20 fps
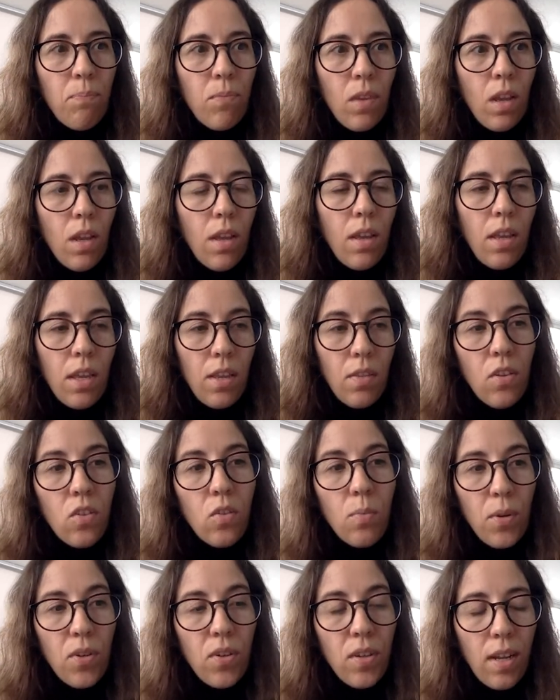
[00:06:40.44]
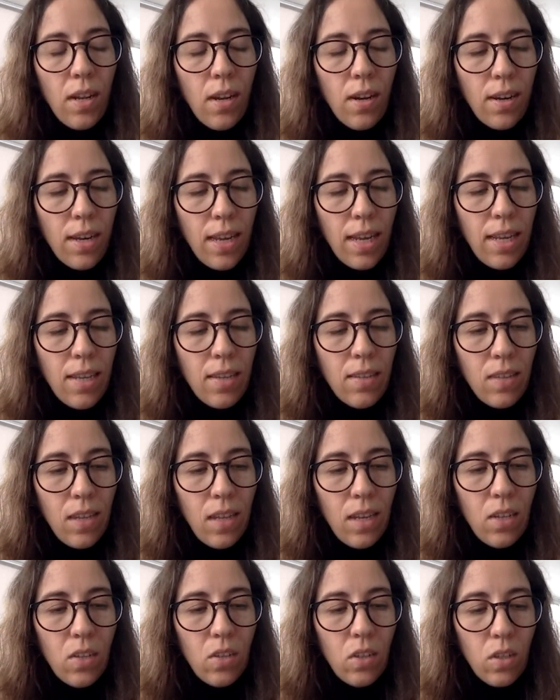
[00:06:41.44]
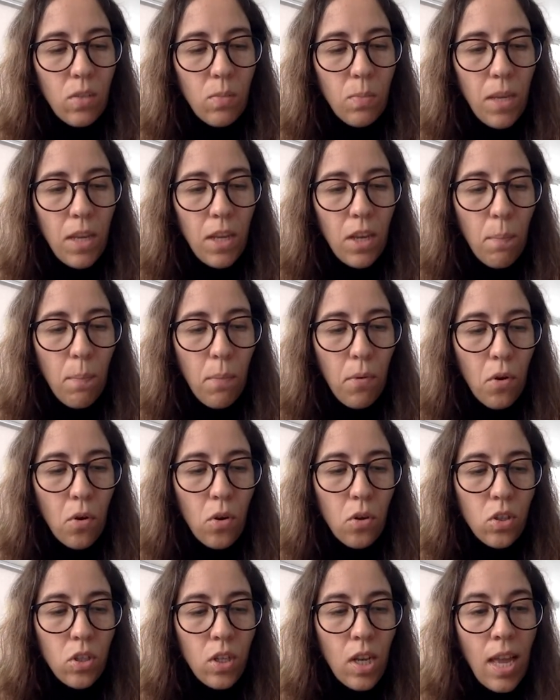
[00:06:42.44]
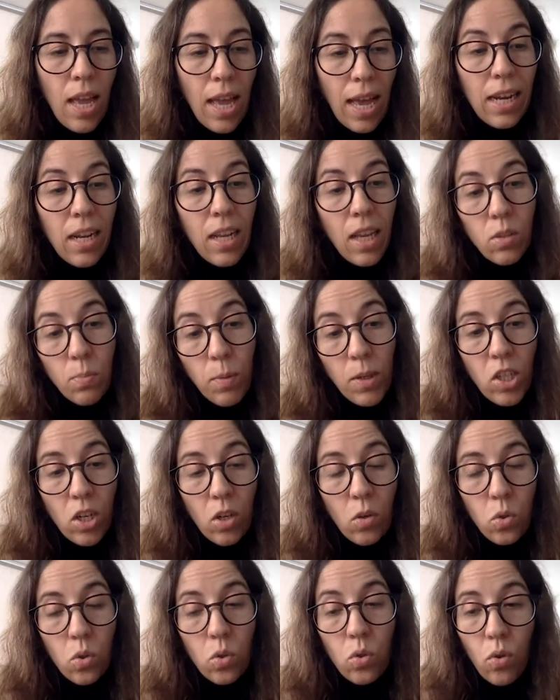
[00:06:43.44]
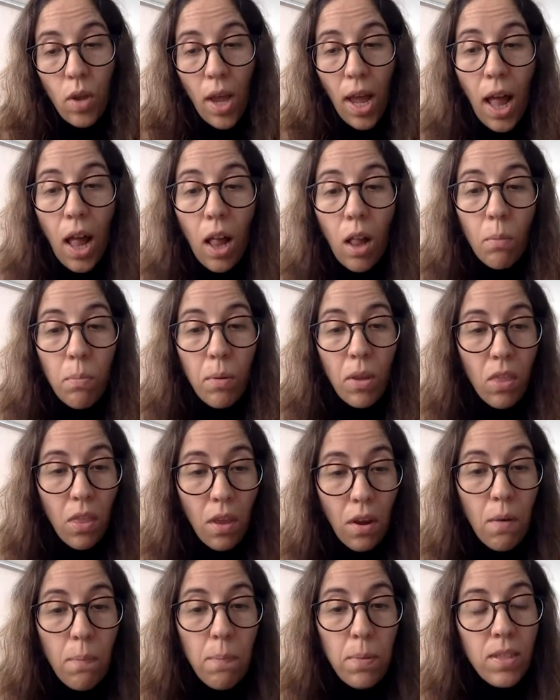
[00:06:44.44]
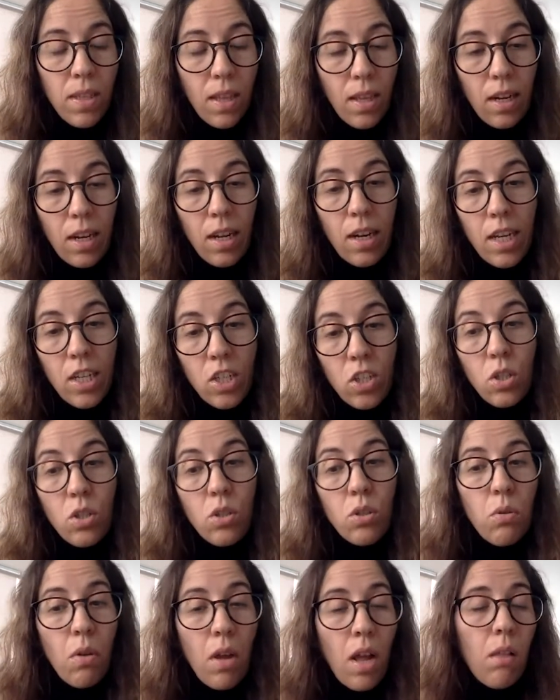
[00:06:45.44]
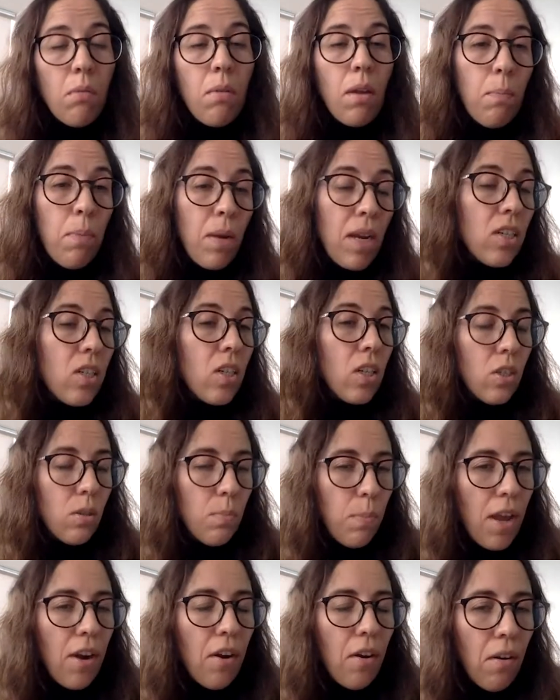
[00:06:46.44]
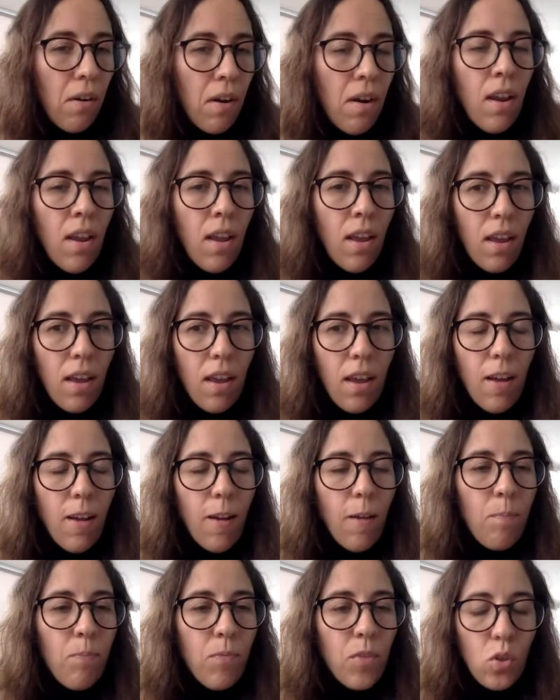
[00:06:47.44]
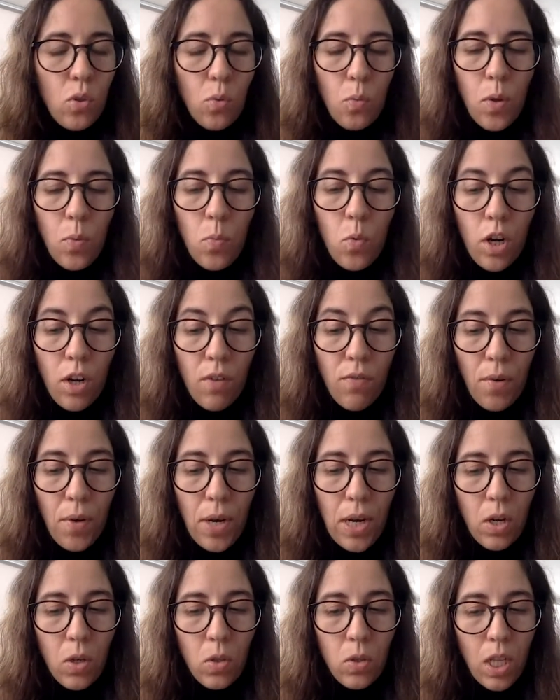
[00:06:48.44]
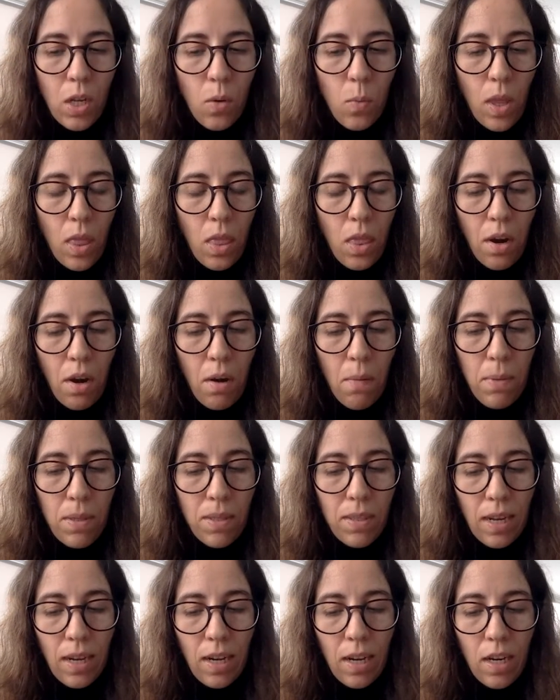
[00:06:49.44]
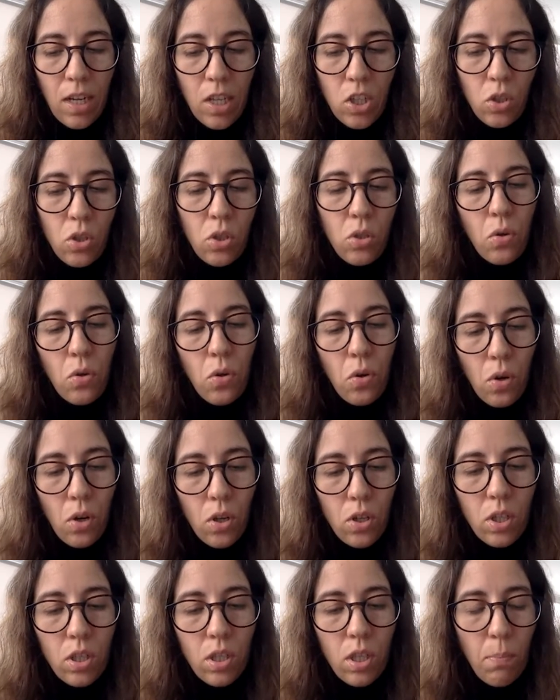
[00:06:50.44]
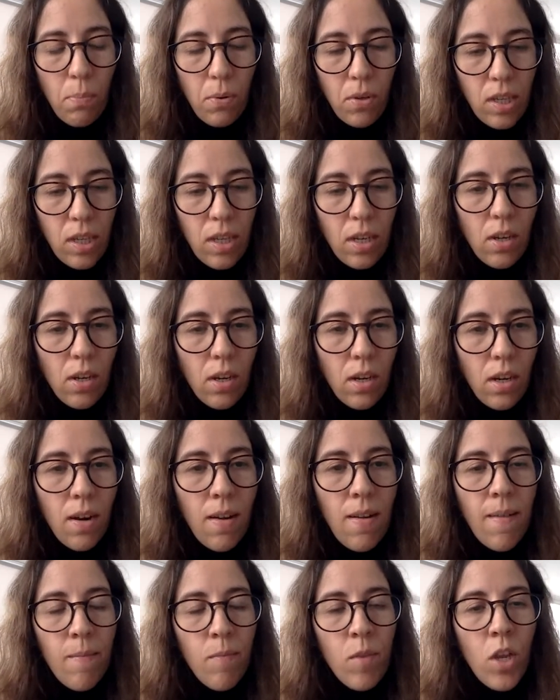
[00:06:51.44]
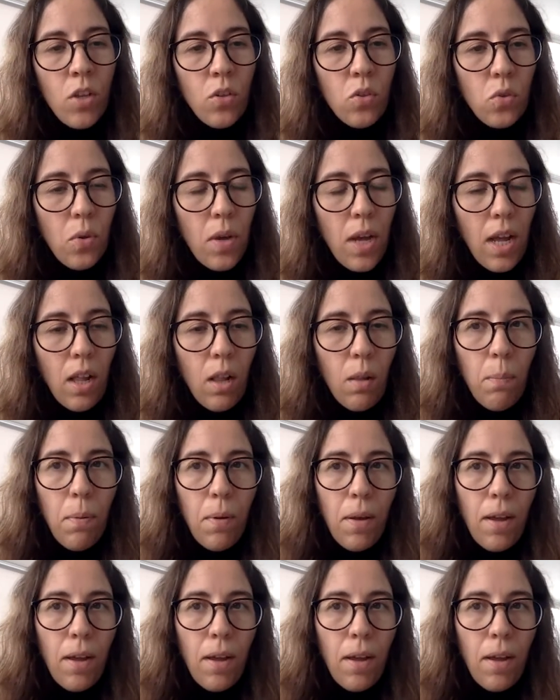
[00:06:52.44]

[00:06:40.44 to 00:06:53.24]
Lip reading: in this particular case and is being approached. And especially also to help the therapists and the clinicians to help their patients better. So we work very closely with therapists and clinicians, so neurologists in particular, to help